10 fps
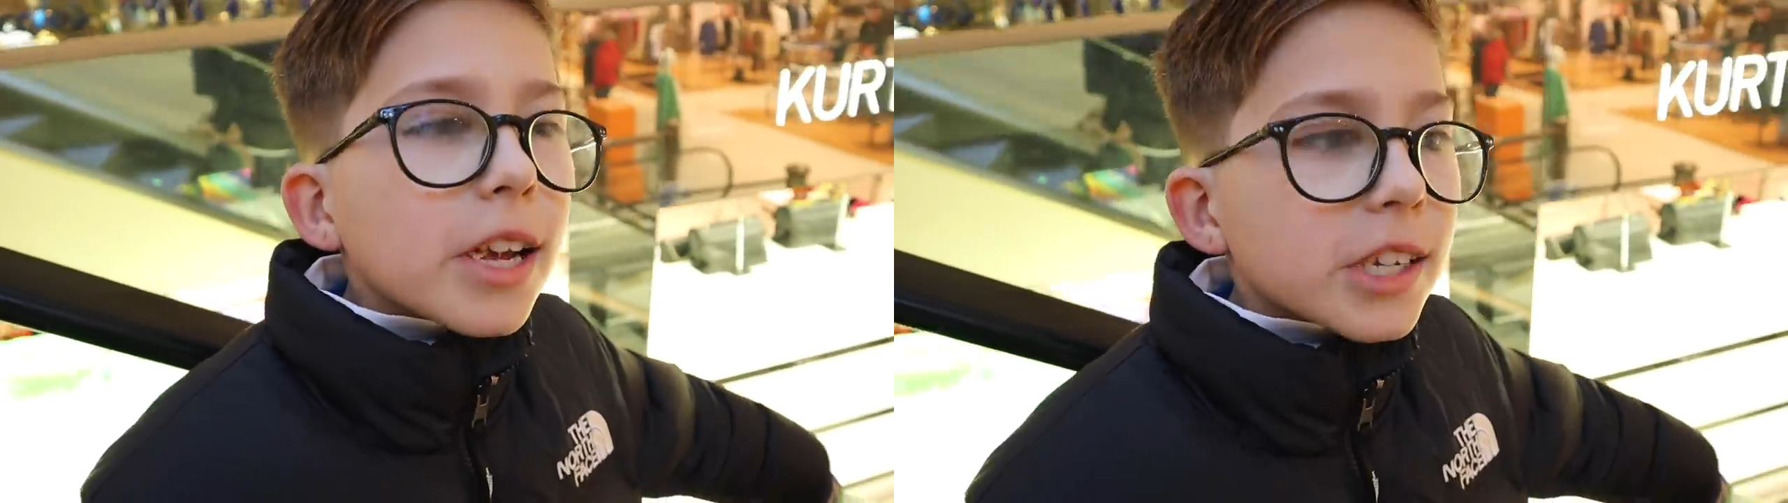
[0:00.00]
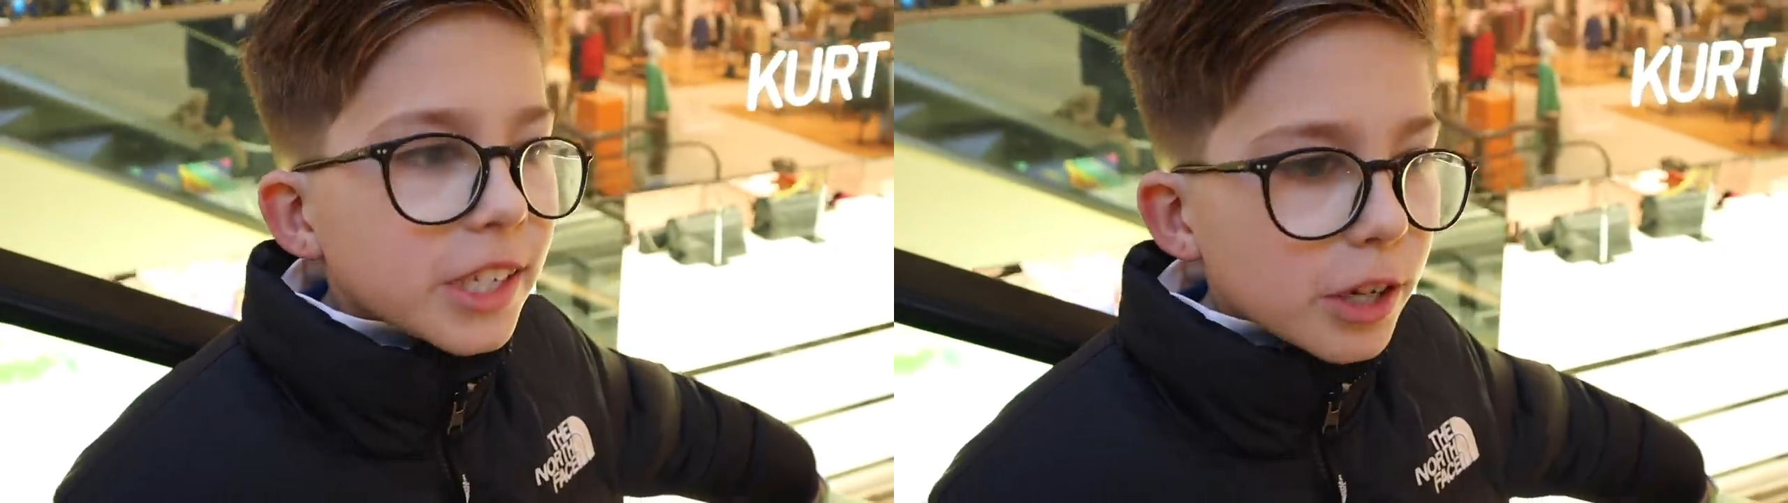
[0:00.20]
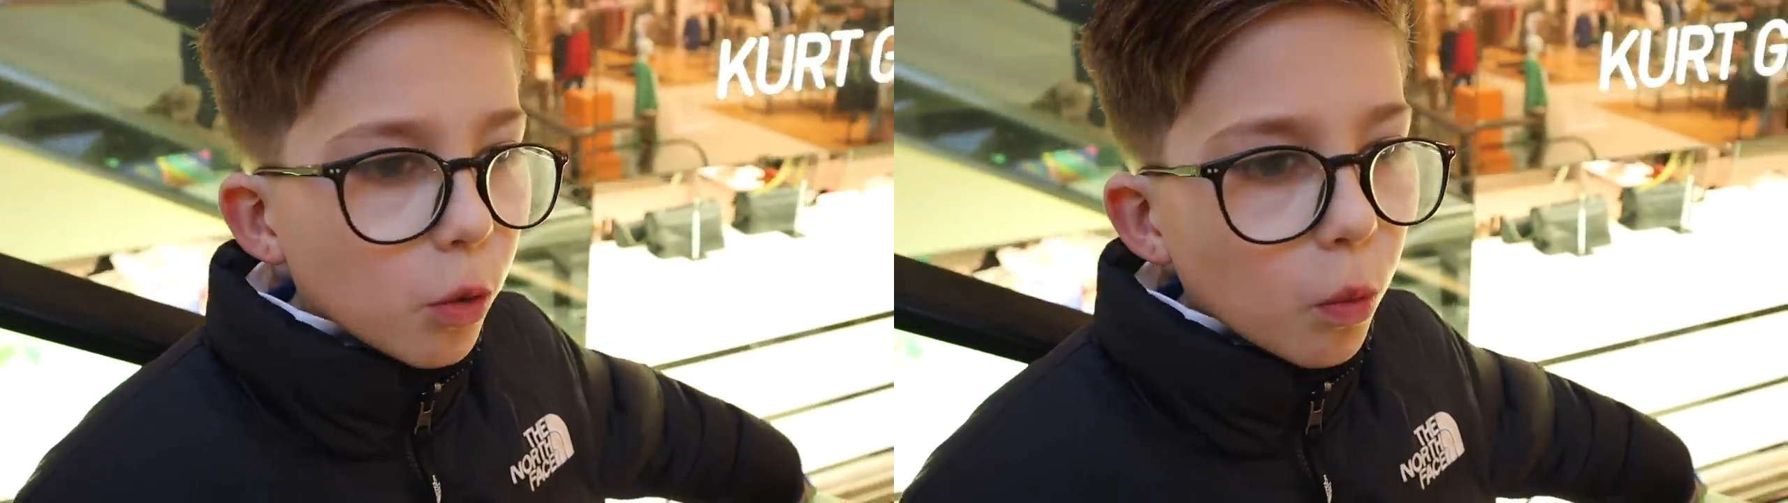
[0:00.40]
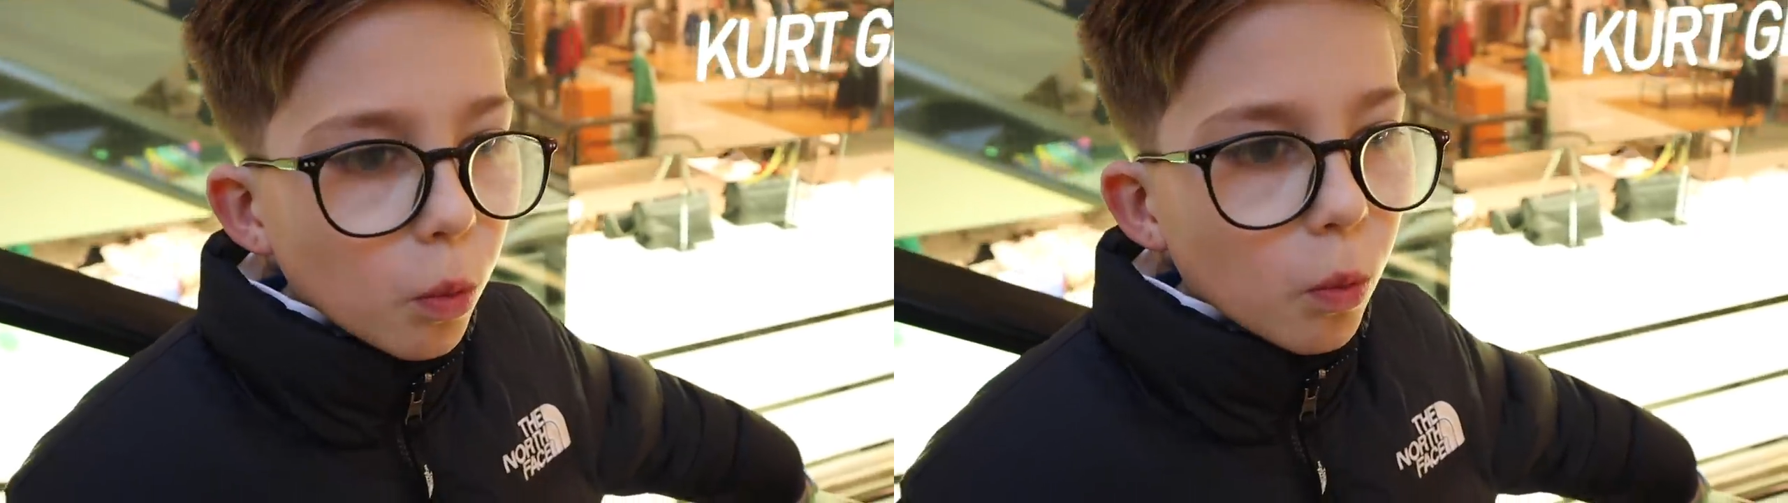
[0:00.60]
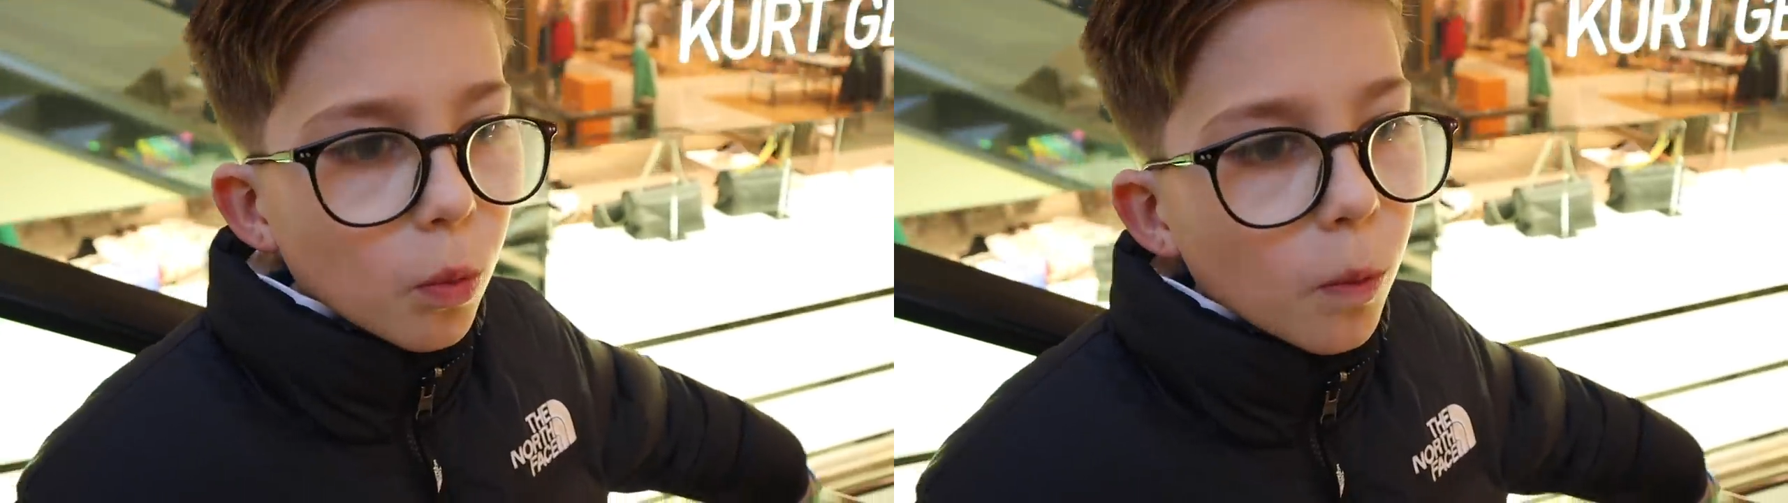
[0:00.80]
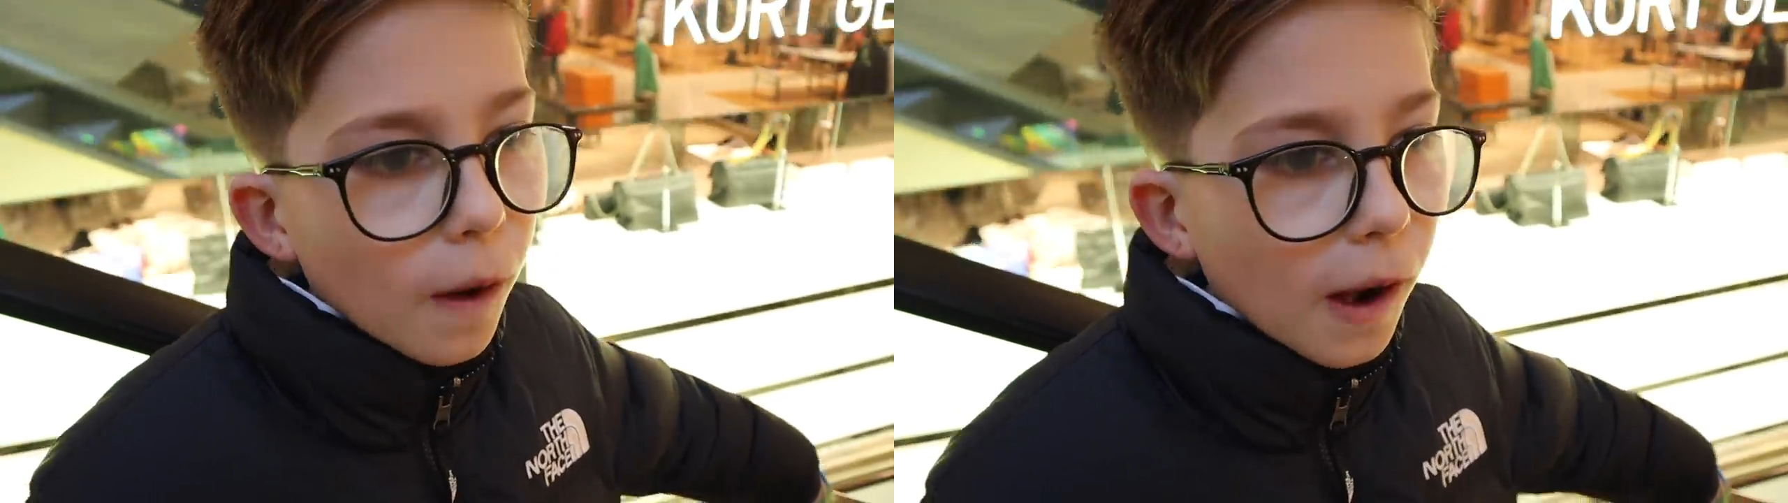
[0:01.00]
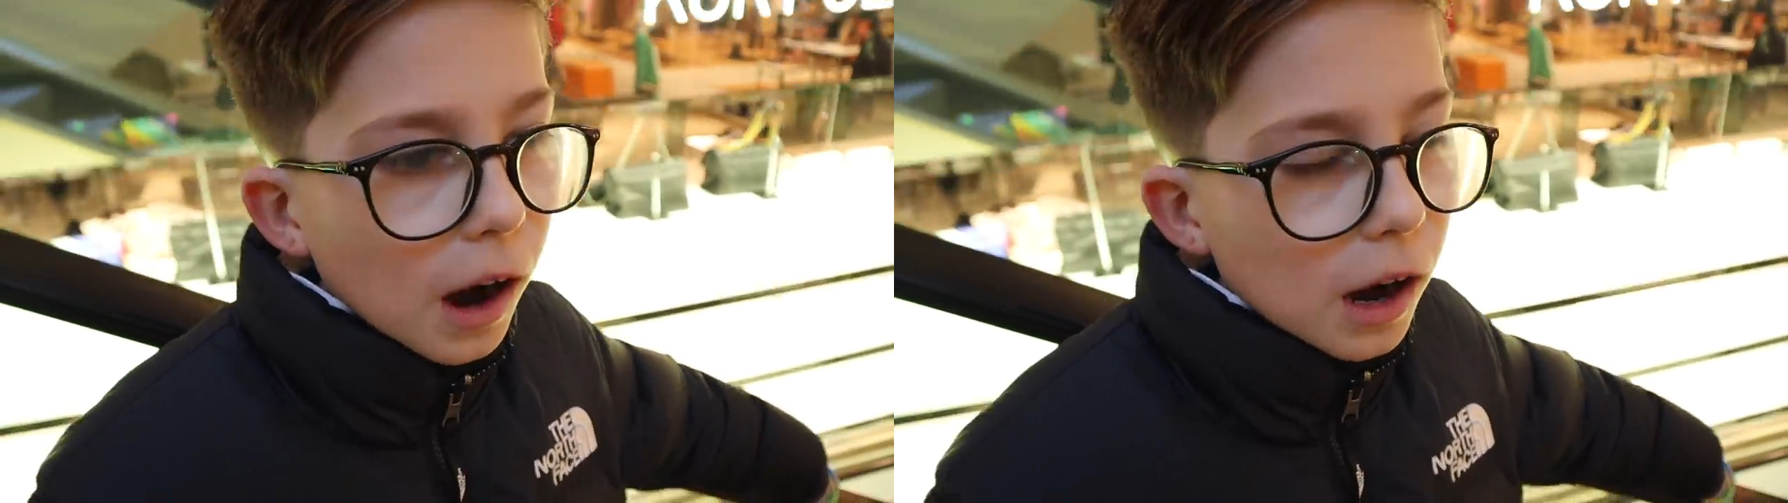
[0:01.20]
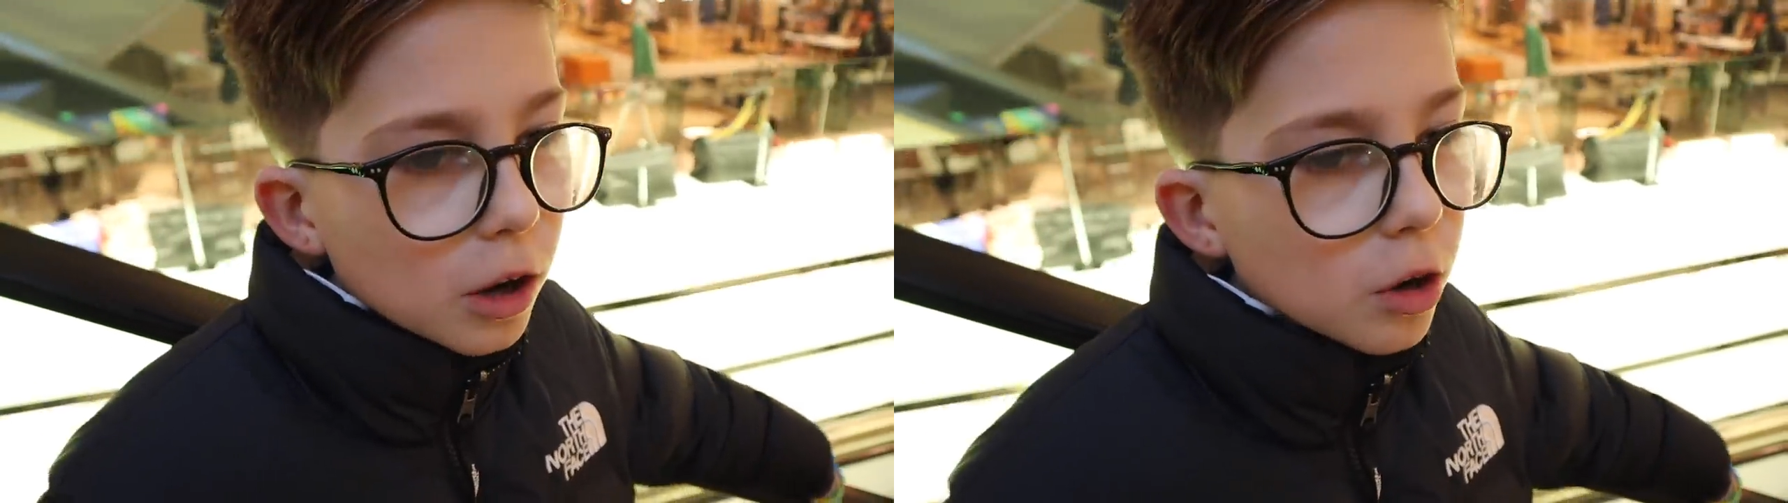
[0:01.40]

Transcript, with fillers: missing, uh,